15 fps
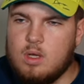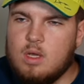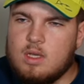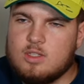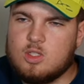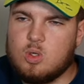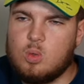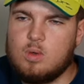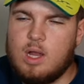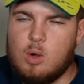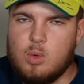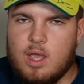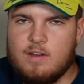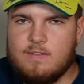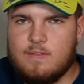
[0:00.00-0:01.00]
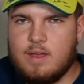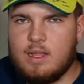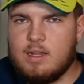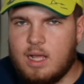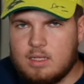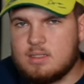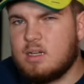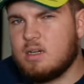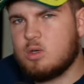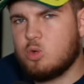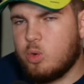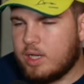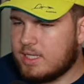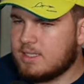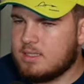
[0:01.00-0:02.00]
So now we have another
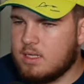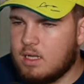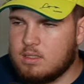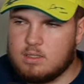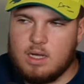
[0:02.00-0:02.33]
quick start